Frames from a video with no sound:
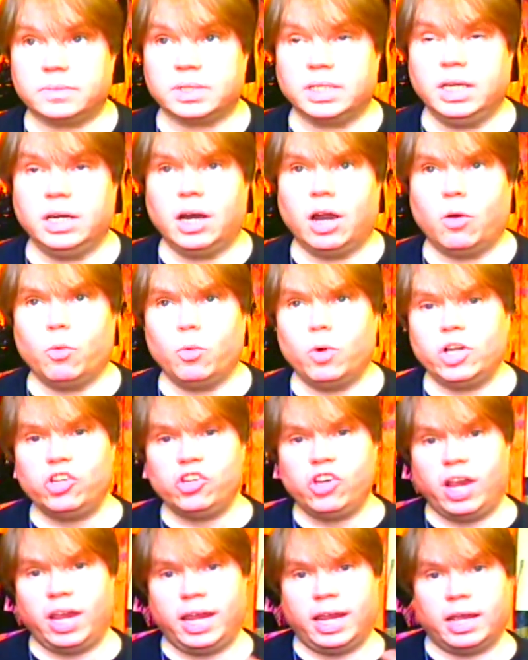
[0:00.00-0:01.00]

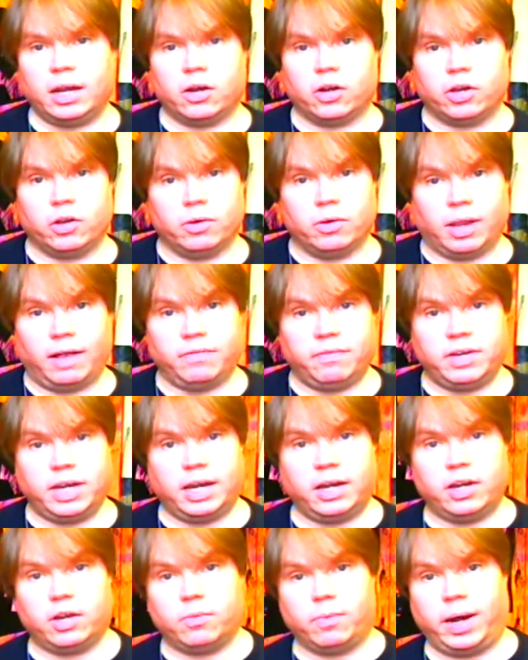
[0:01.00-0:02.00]
which hand are you,
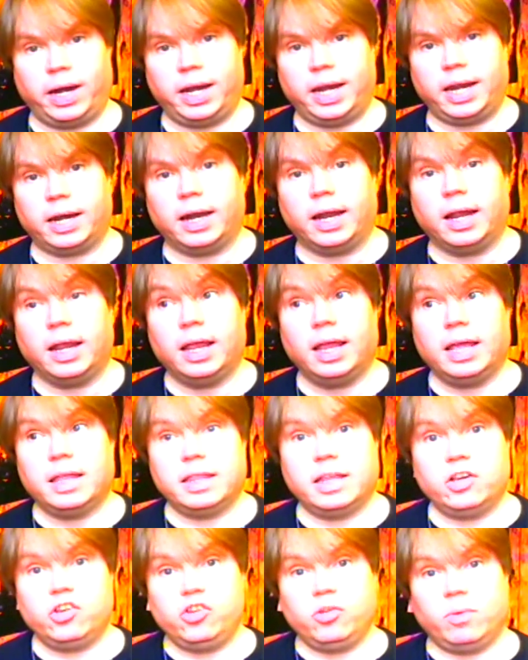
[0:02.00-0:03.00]
left-handed or right-handed?
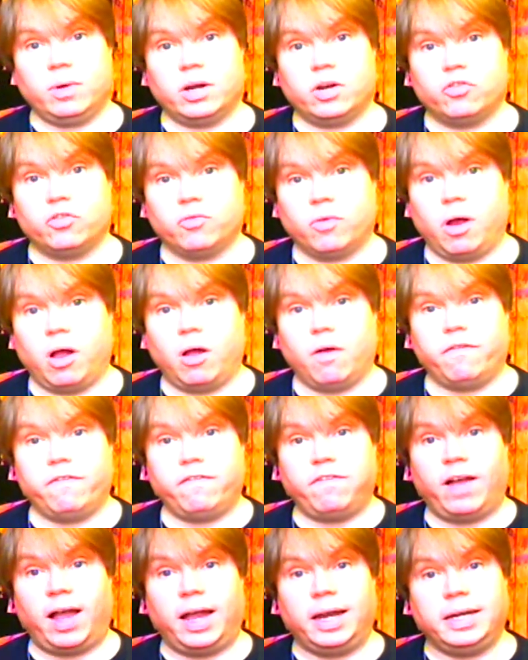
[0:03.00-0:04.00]
Things you want to draw,
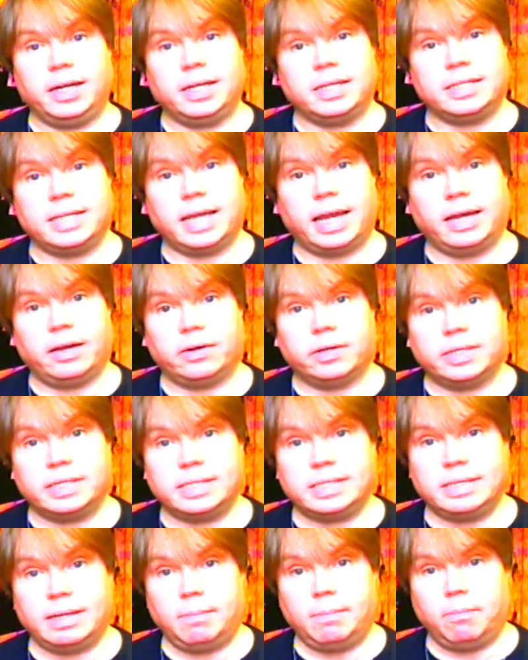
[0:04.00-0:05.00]
find a sacred
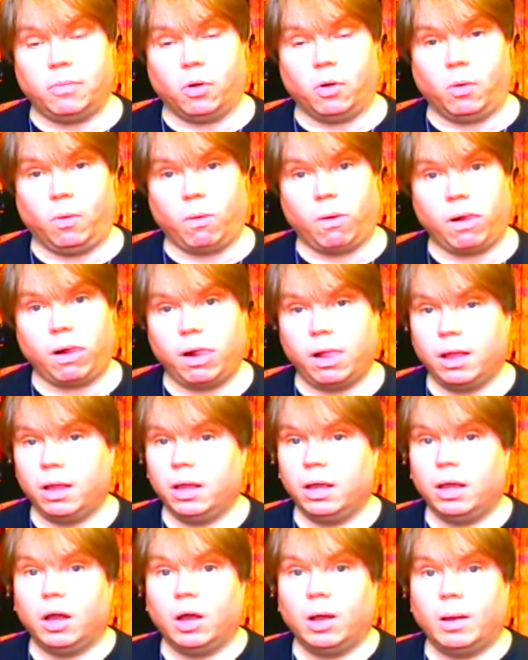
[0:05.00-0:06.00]
symbol
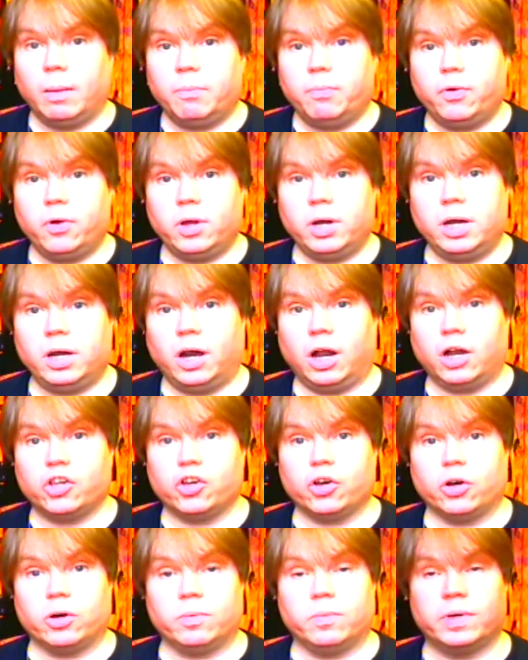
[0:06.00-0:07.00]
and put it on
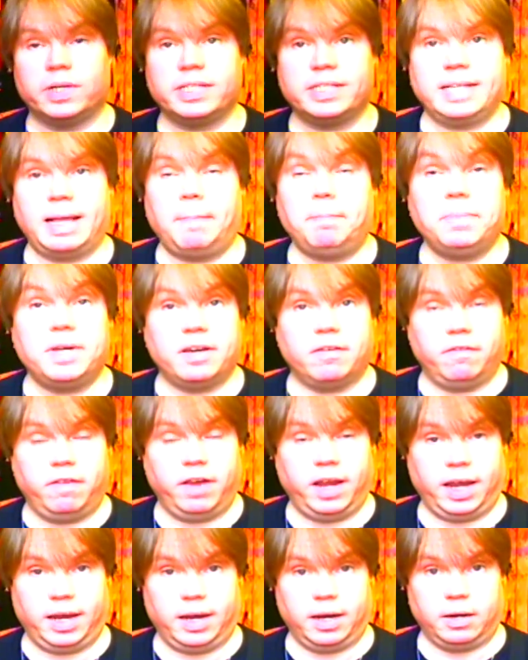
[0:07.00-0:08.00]
your receptive
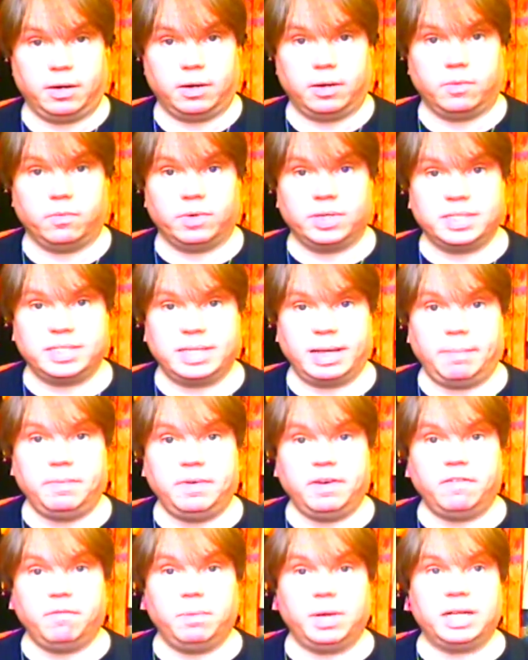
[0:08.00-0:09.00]
hand.
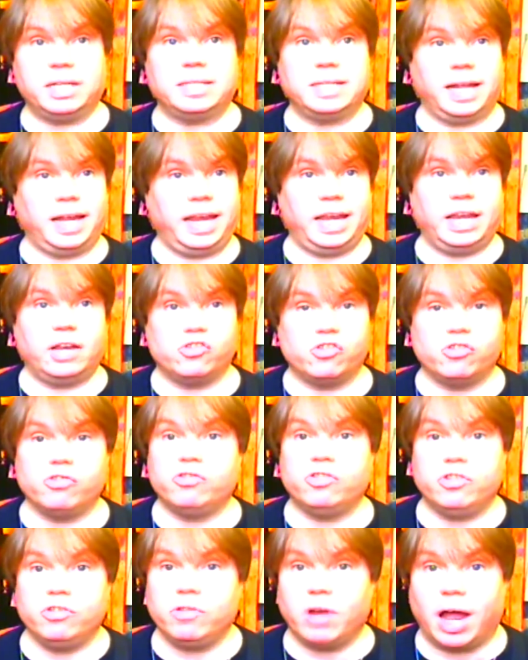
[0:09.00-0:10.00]
Receptive means the hand you
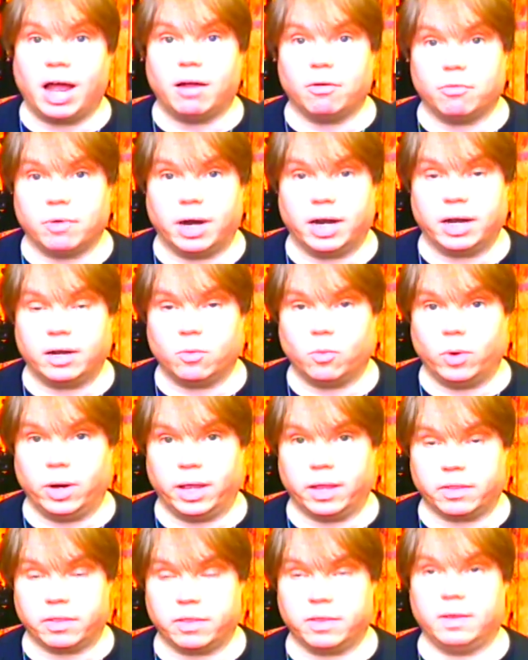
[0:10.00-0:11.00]
do not write
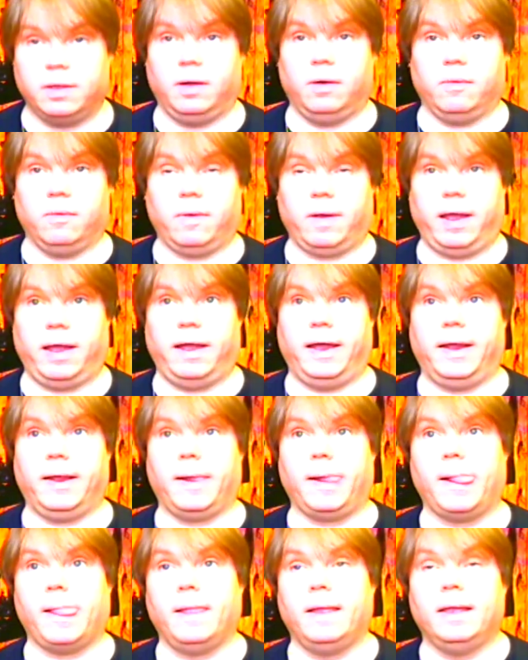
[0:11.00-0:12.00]
with, okay?
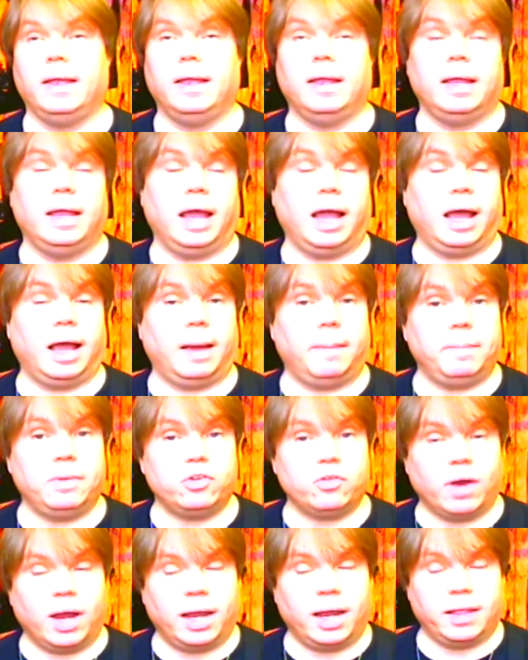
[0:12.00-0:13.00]

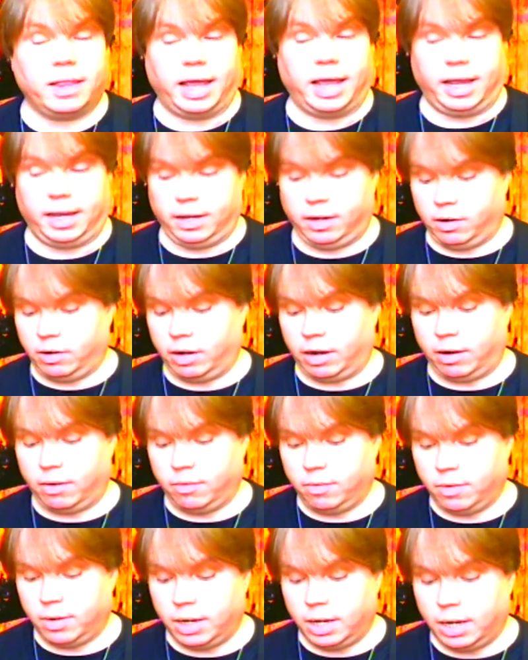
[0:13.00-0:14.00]
Try that,
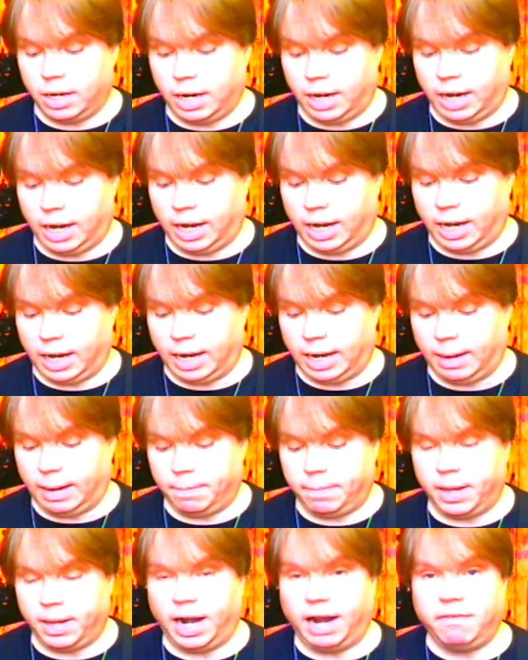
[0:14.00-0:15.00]

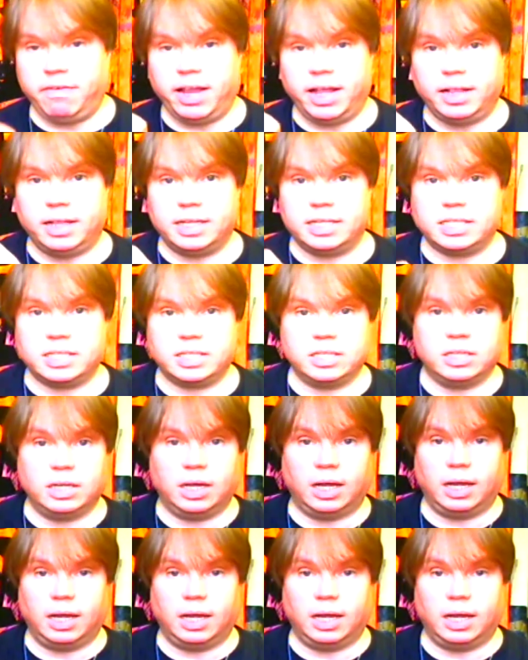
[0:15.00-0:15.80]
But I've had this